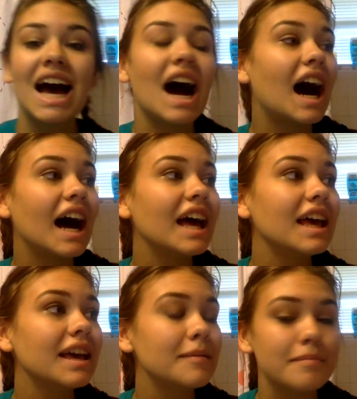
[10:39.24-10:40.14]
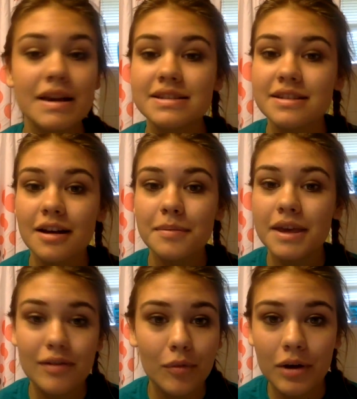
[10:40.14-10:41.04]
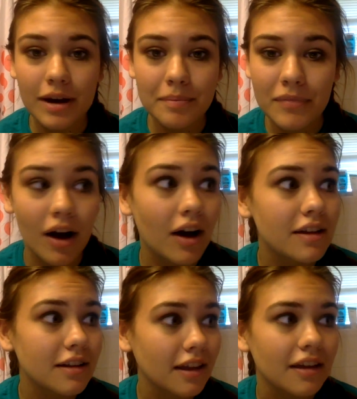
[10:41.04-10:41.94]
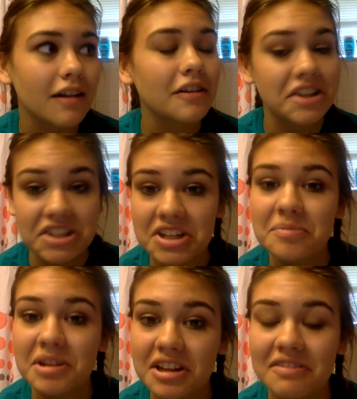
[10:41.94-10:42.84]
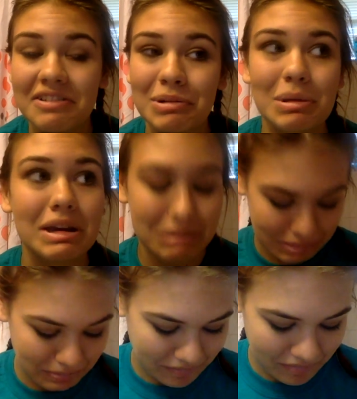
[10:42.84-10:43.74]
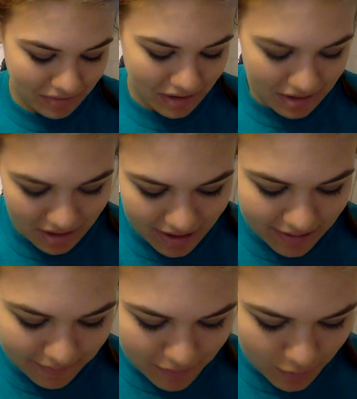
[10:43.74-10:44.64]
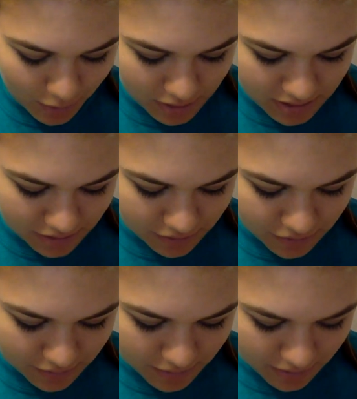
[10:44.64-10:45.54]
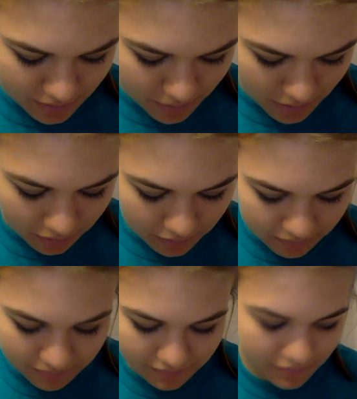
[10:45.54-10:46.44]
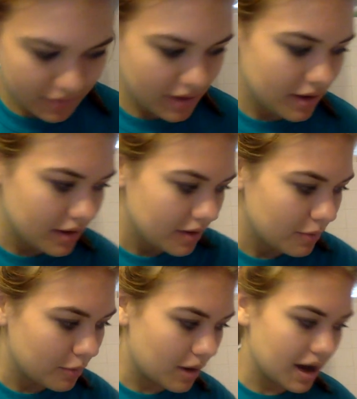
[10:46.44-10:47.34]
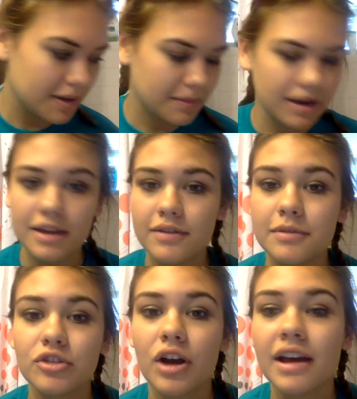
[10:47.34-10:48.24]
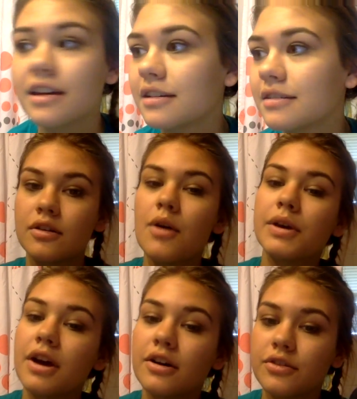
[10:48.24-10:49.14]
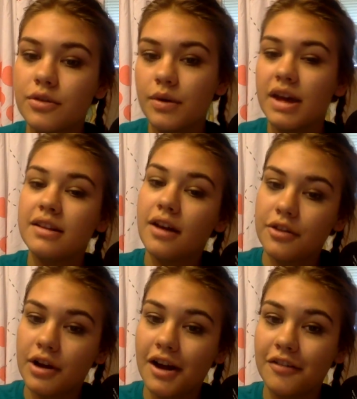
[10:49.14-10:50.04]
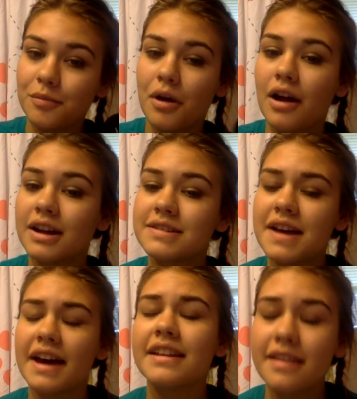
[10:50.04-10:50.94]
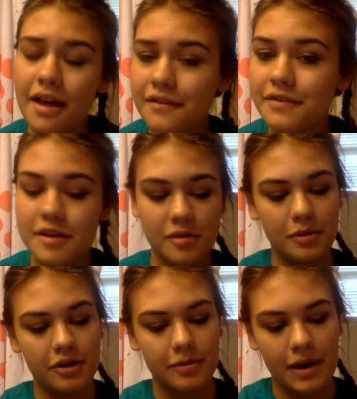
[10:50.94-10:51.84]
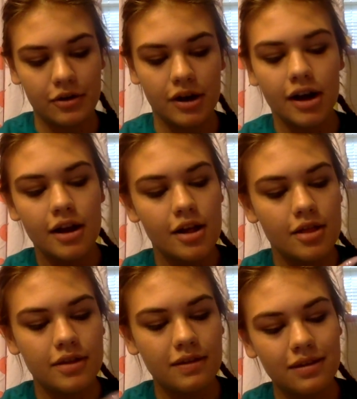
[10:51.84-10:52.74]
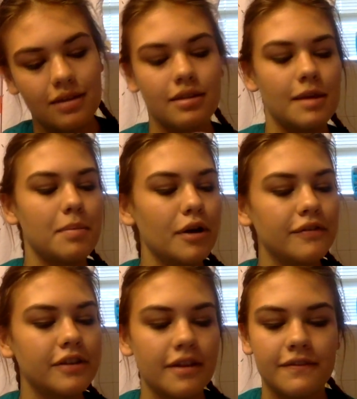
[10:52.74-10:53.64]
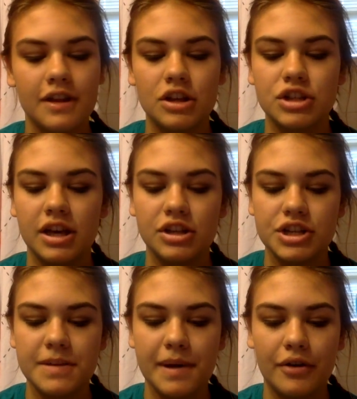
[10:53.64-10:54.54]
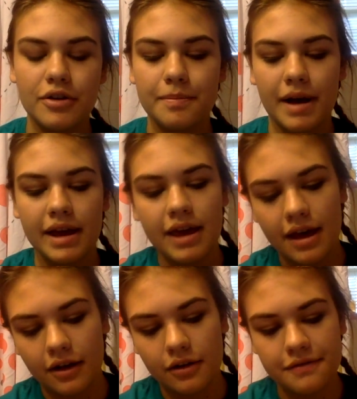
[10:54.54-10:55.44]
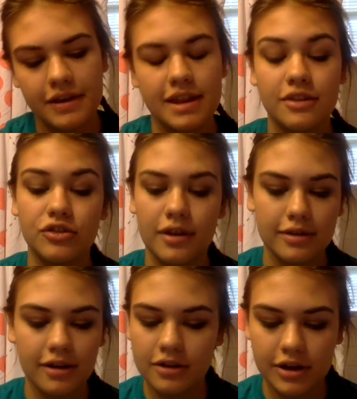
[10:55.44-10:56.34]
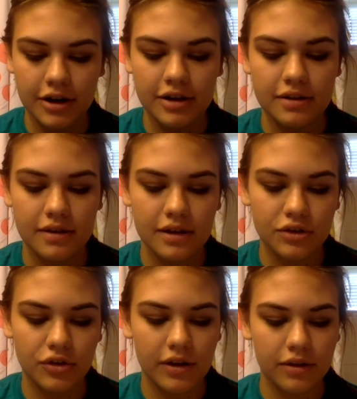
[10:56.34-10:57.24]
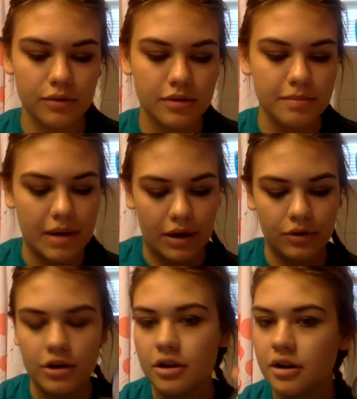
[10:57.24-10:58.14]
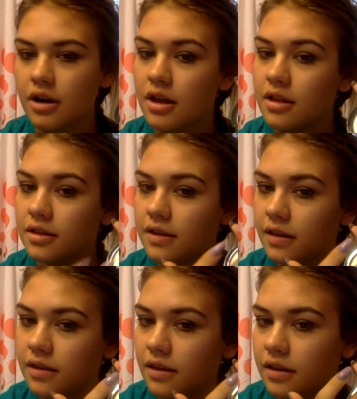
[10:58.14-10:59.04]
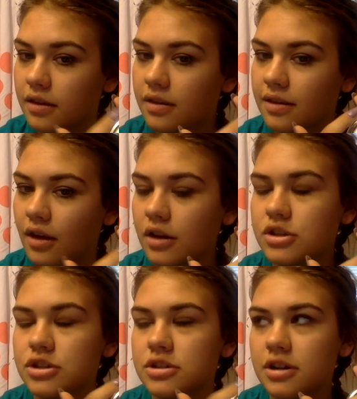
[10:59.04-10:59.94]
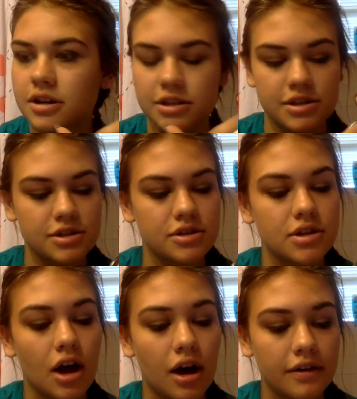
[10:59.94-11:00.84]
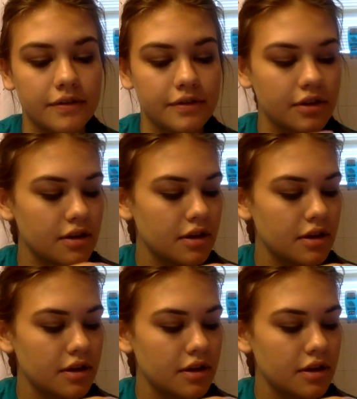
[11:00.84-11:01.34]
I mess up even when I'm not like legitimately filming. I'm the worst YouTuber in the world. Why am I even trying? Going on to another e.l.f. product, I love this pressed powder. This is the Perfect Finish HD powder by e.l.f. in Just Clear. It's a translucent powder. This is such a soft